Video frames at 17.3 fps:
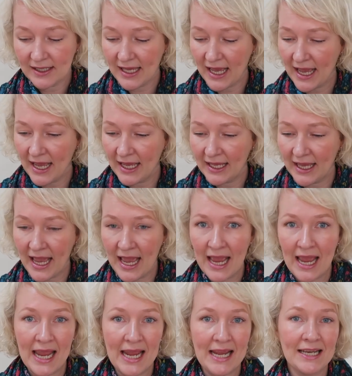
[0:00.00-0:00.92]
getting
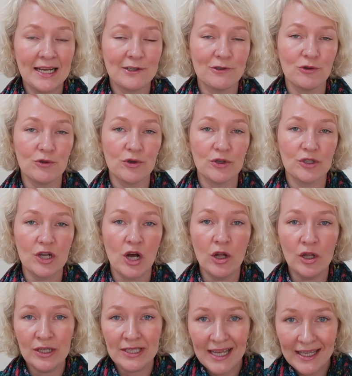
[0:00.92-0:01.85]
a National Trust
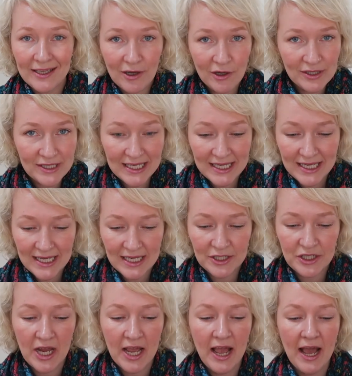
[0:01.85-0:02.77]
holiday
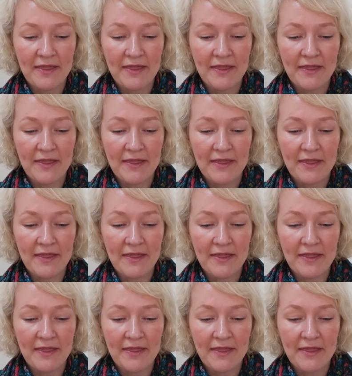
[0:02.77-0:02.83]
cottage.